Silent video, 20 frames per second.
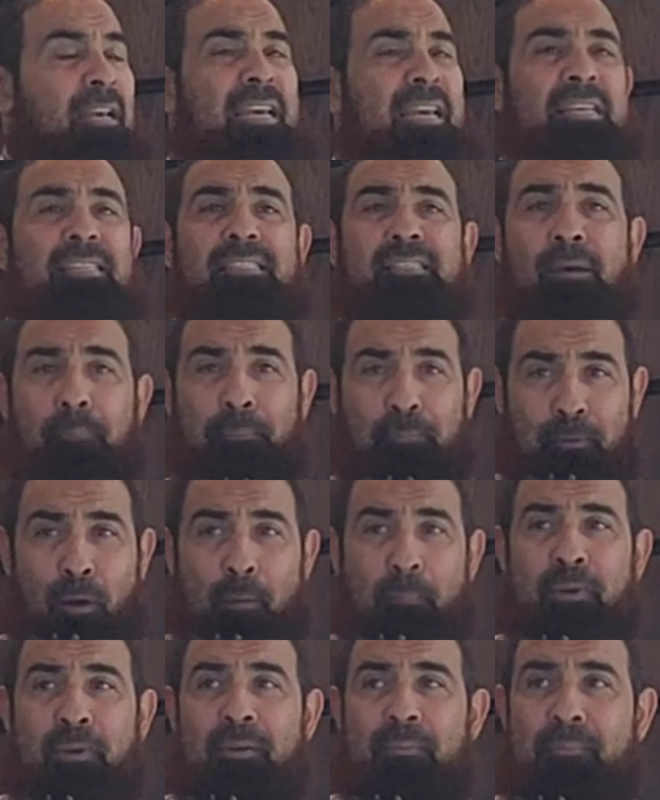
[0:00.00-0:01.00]
Is the
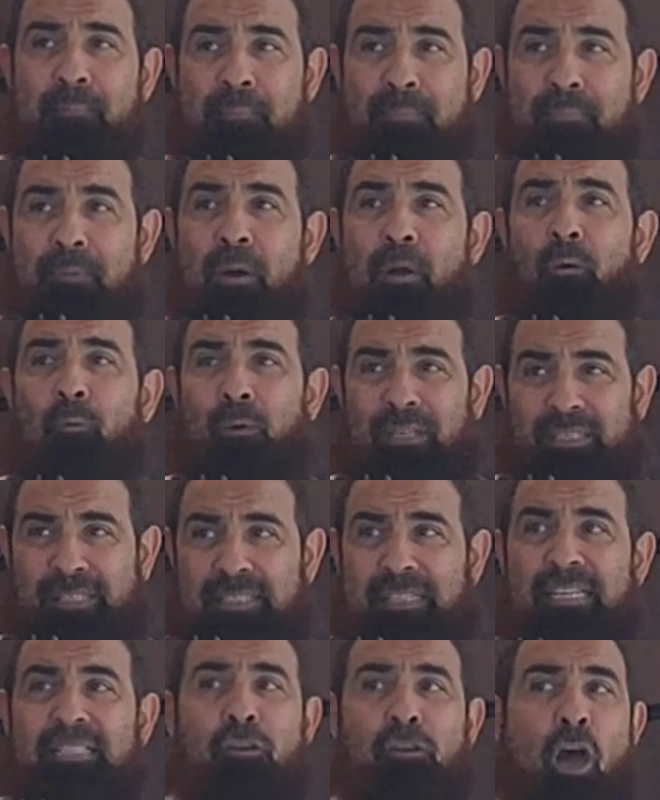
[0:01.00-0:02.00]
problem with
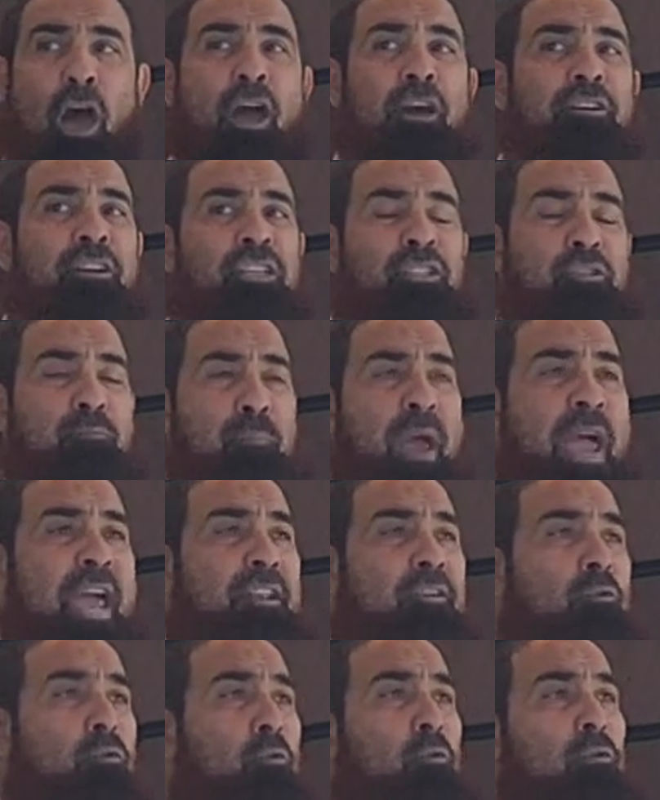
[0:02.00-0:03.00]
this
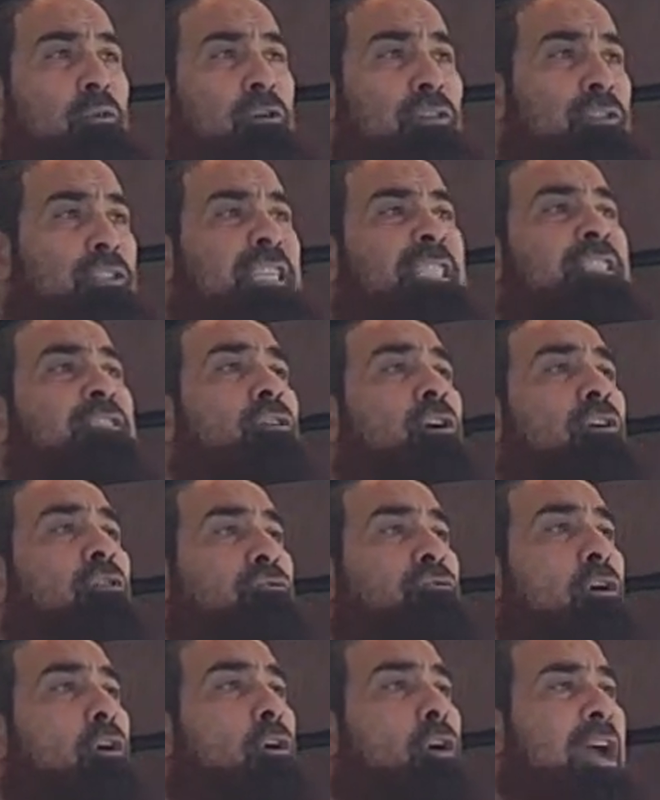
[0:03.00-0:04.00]
Irishman who did not
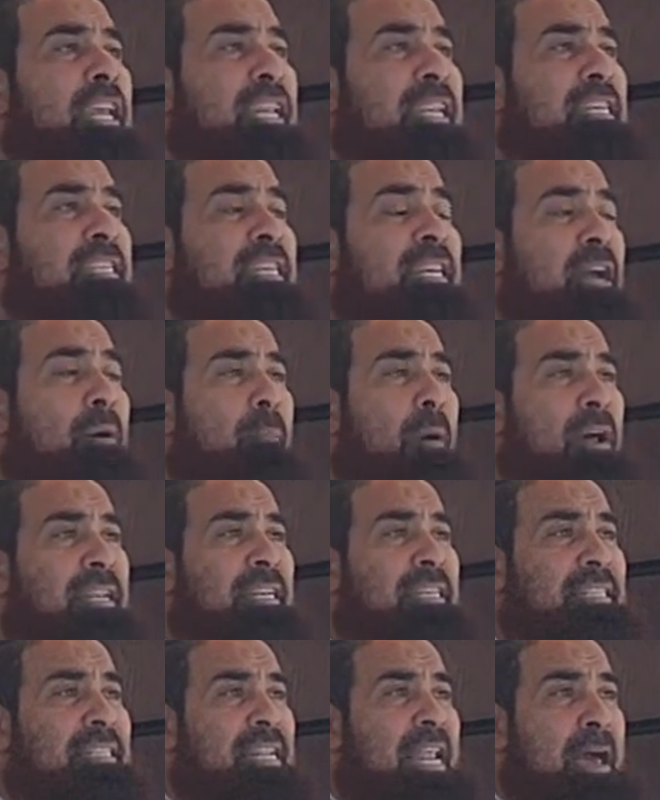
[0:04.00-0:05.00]
know anything about
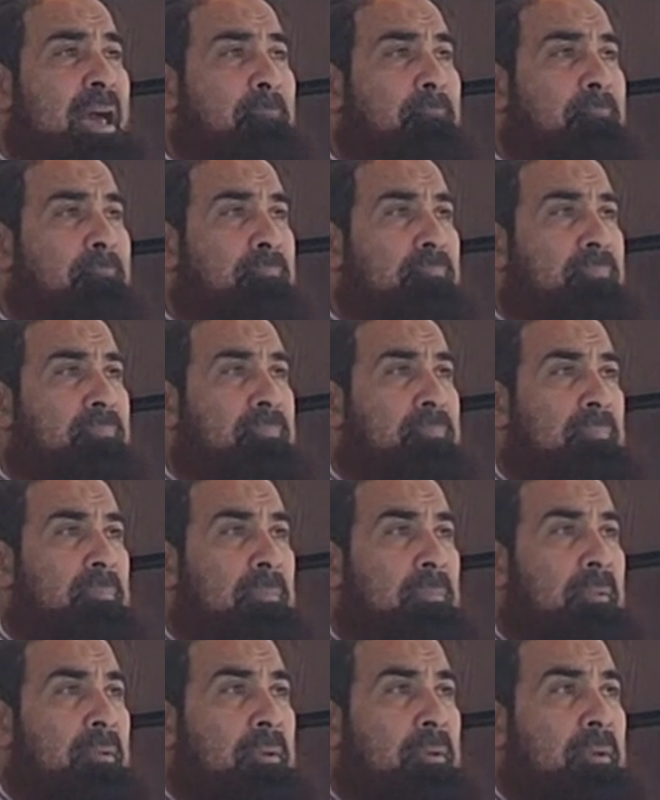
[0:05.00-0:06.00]
Islam?
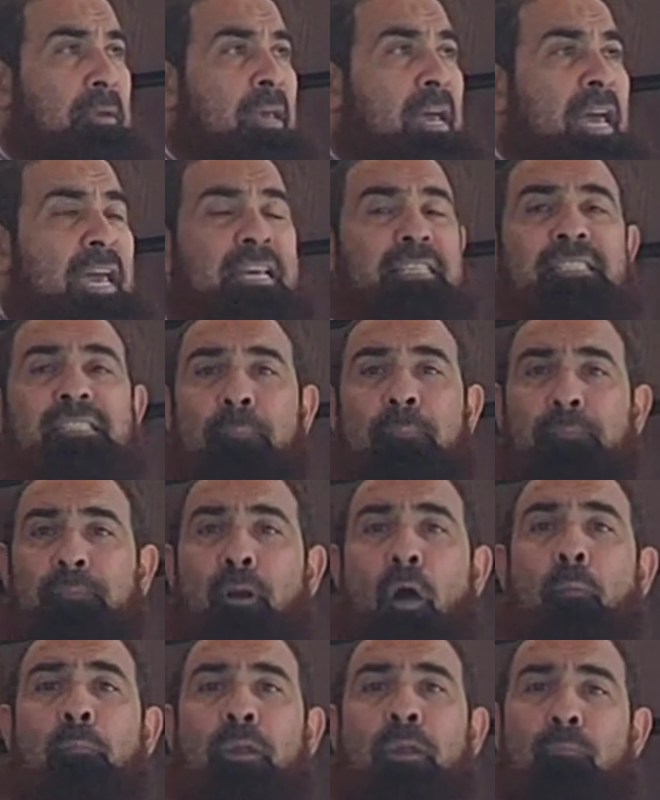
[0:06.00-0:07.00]
Is the
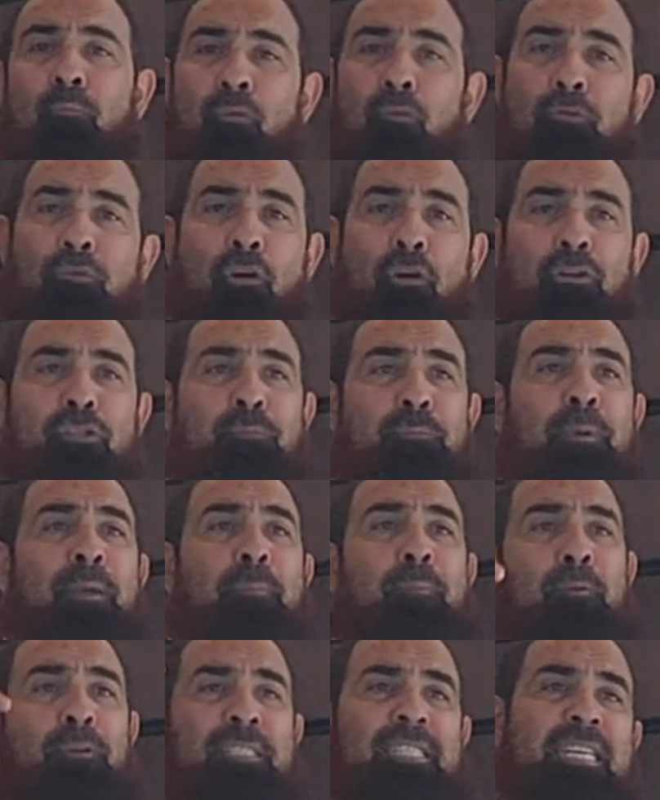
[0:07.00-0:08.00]
problem with those
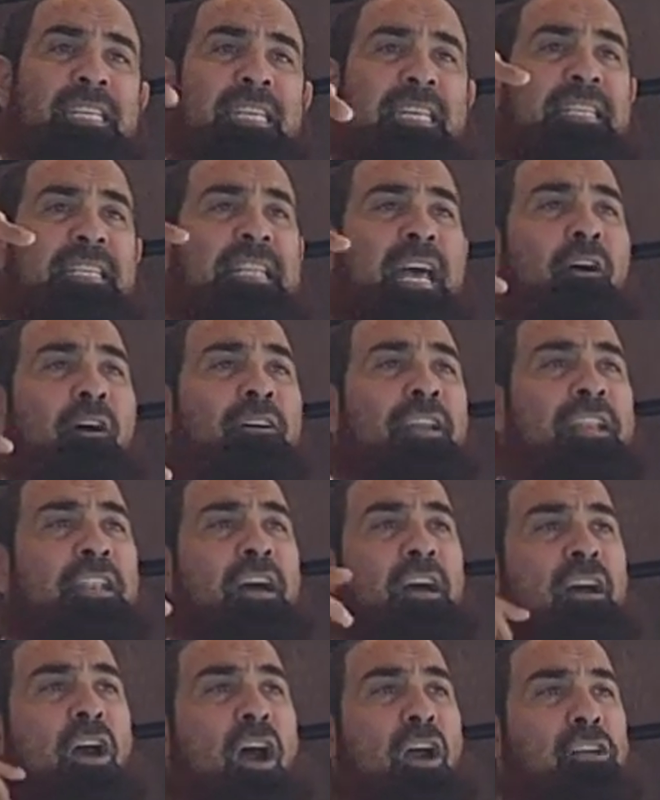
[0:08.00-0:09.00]
people sitting down in the
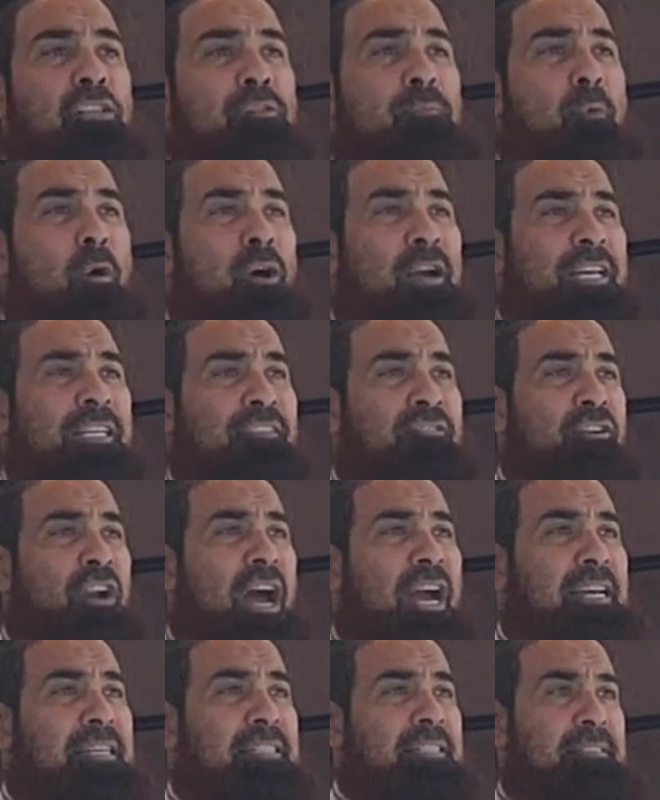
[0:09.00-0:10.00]
car smoking
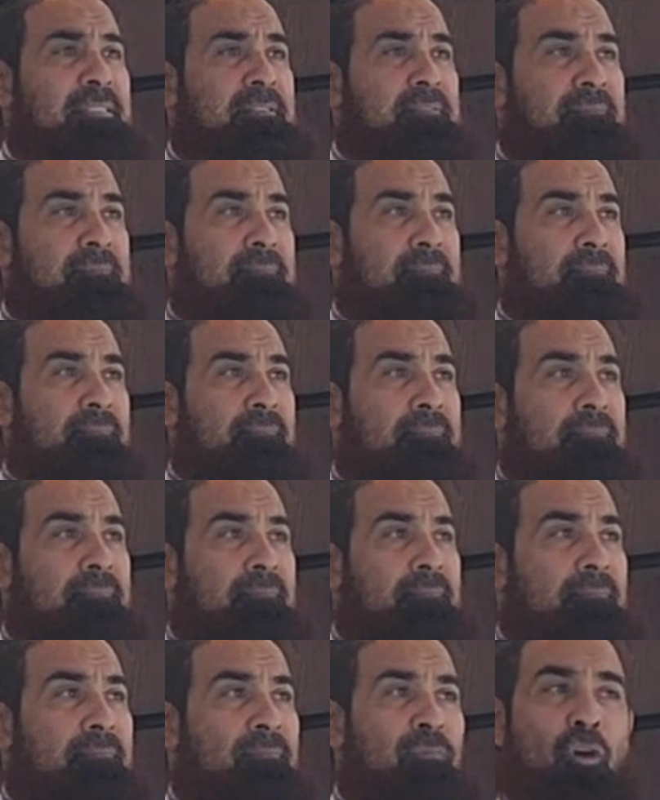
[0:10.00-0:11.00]
drugs?
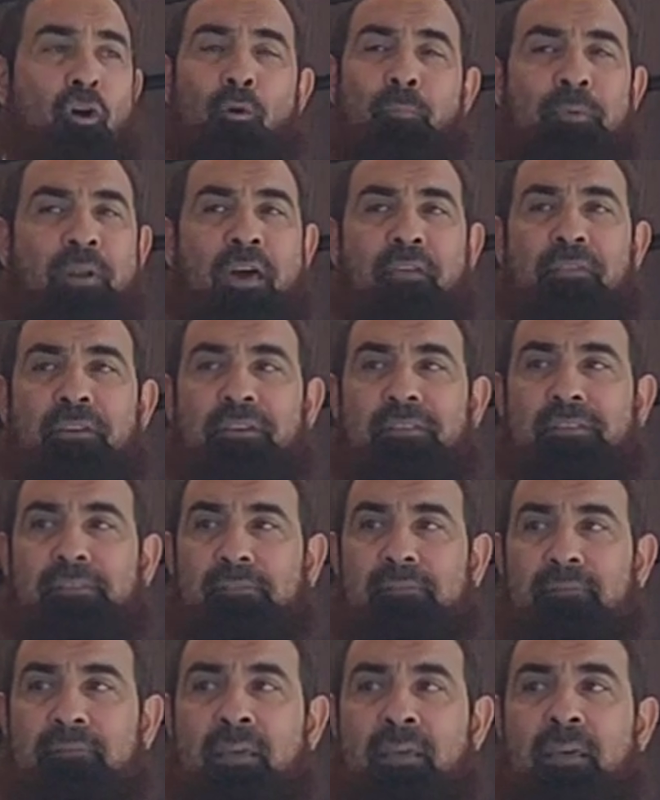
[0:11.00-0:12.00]
No,
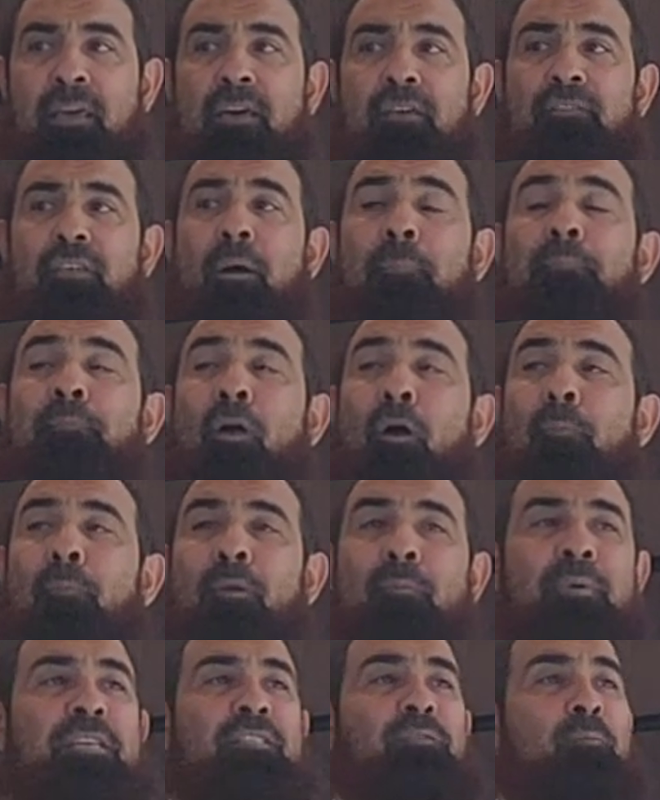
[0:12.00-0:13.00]
brothers. The
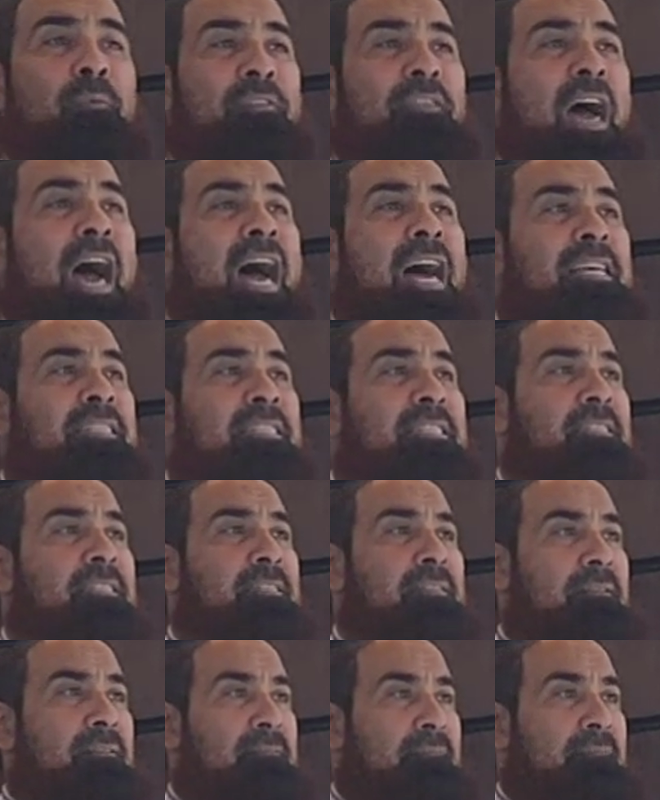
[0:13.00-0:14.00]
problem is with us.